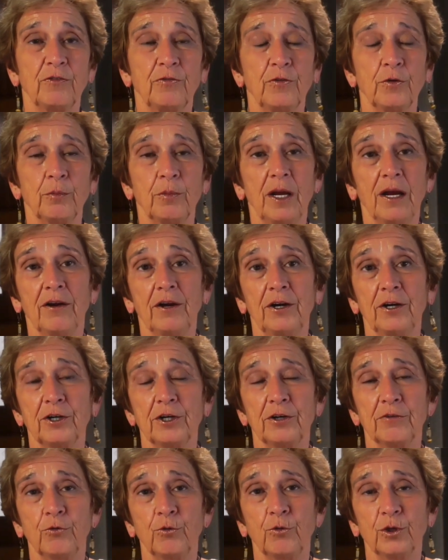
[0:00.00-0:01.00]
you married or
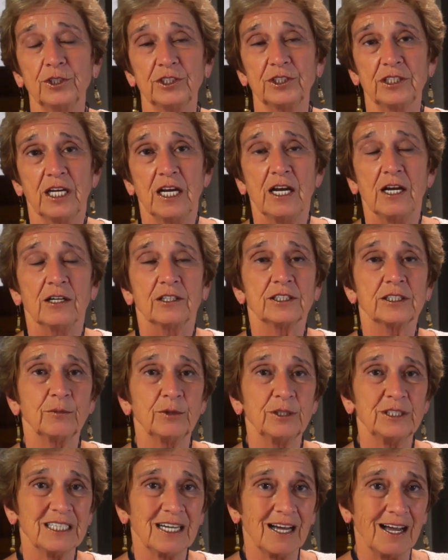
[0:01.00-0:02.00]
divorced or
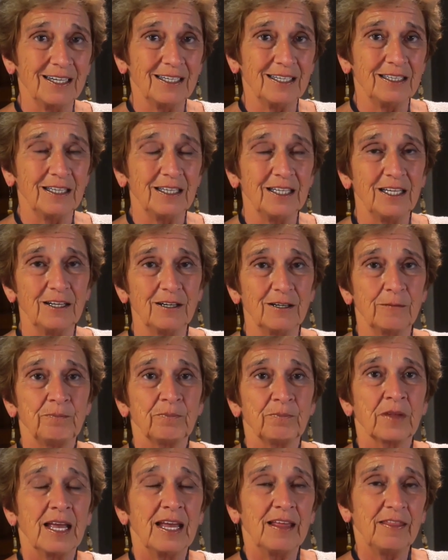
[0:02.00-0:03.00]
someone died in the year
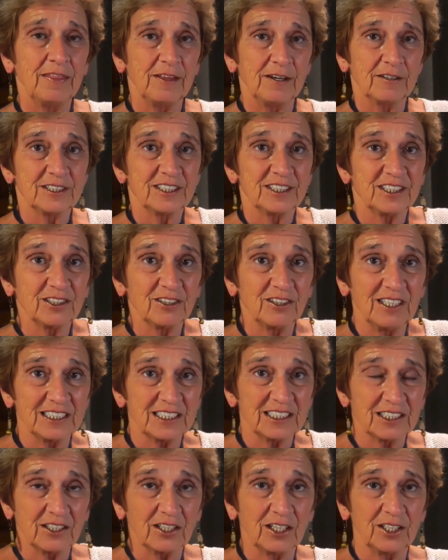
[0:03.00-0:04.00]
and they're still
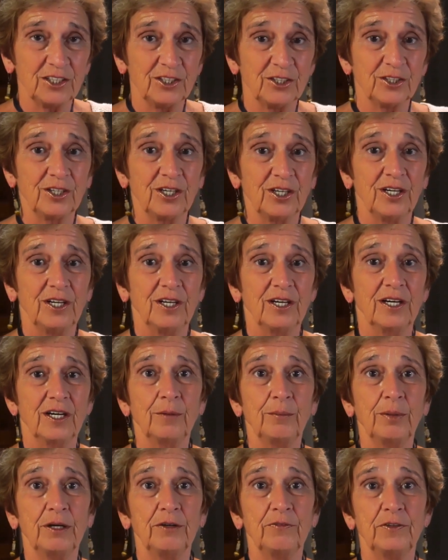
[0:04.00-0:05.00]
listed on your
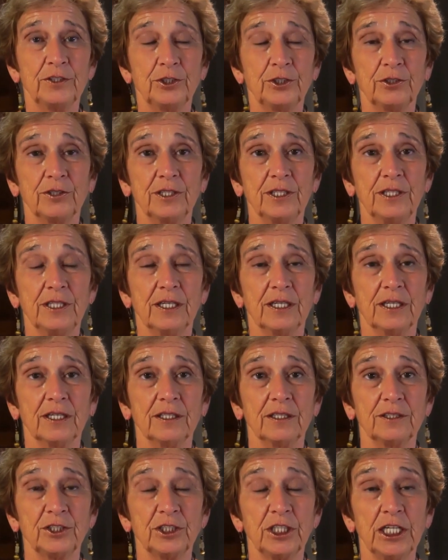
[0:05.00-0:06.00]
beneficiary
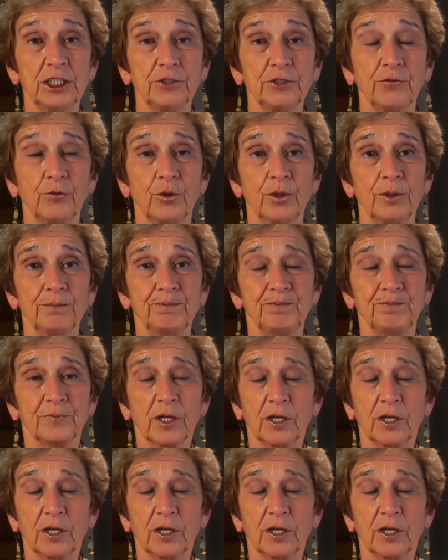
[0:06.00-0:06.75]
change form,